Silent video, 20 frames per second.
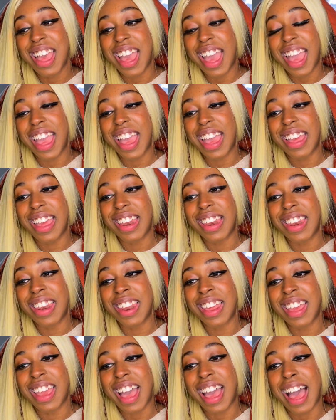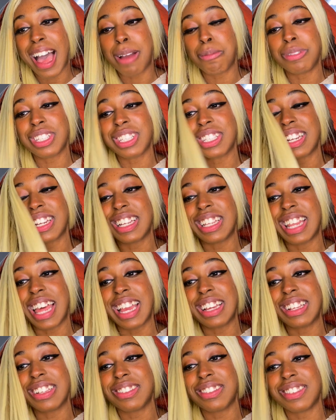And I'm just gonna
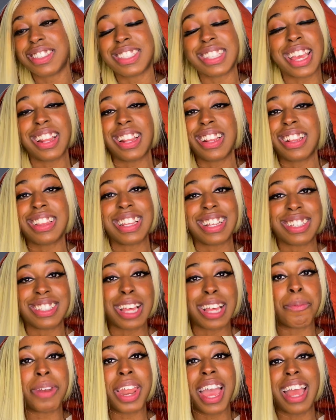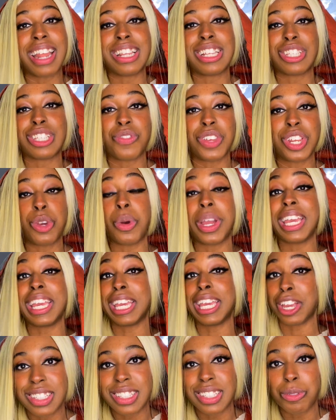like say this, I'm gonna end this video
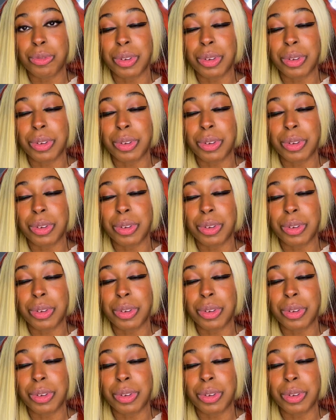here.